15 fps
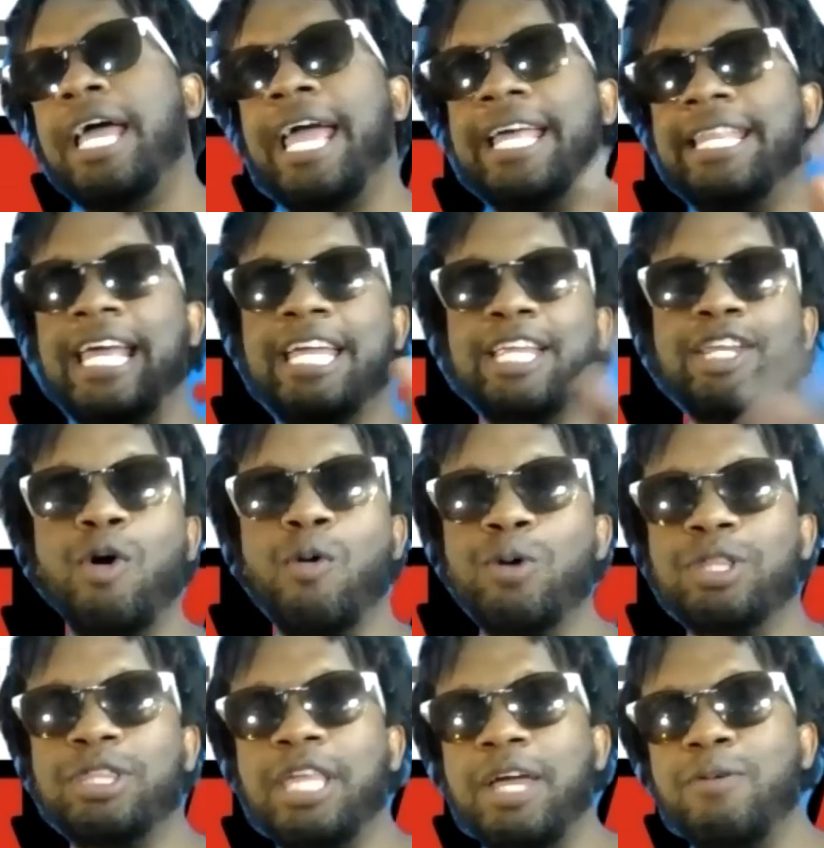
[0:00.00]
and they know
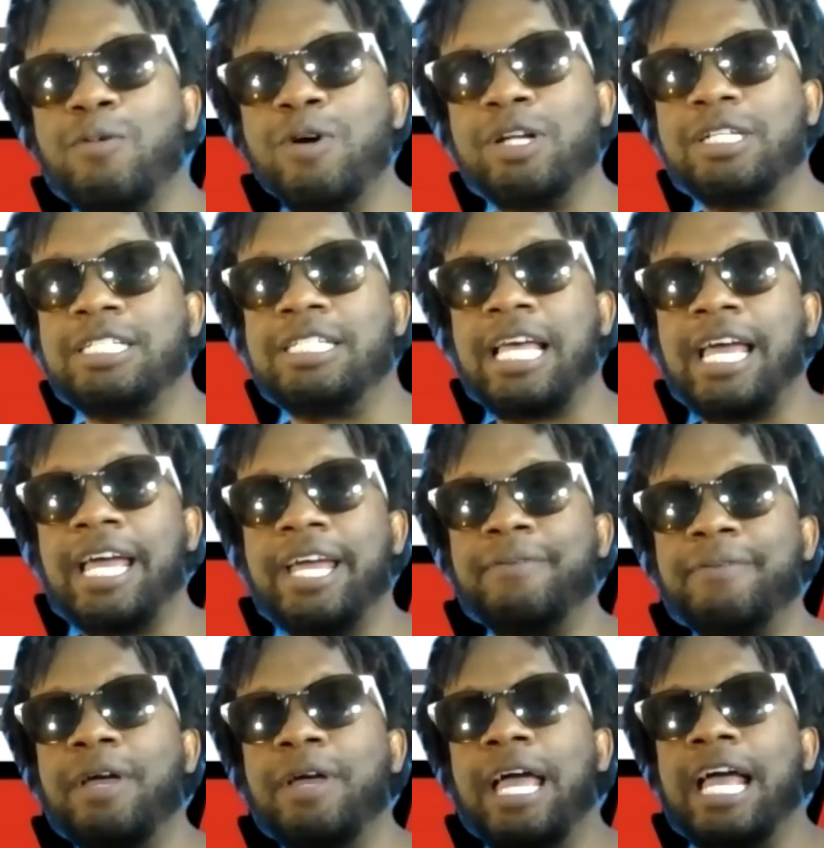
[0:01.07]
what they want to say
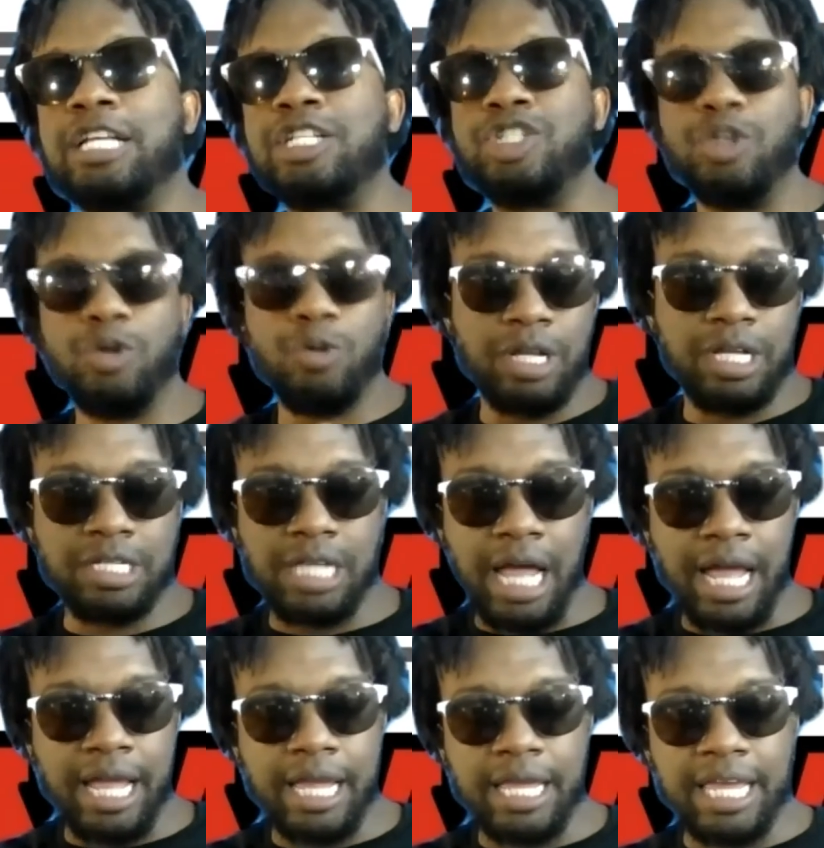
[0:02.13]
as soon as
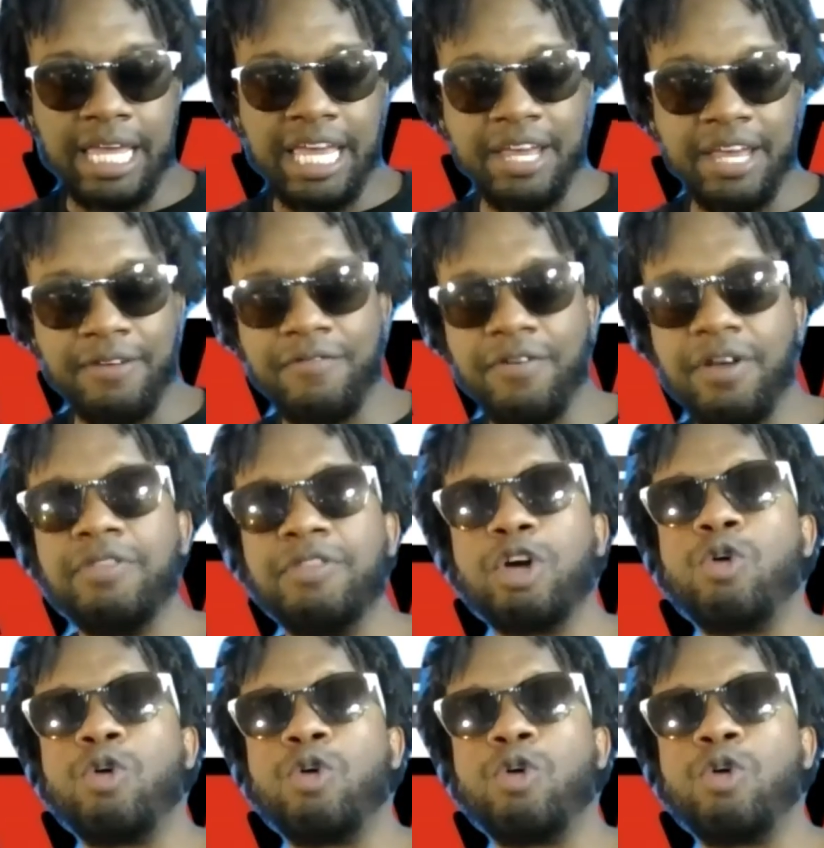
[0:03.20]
I give the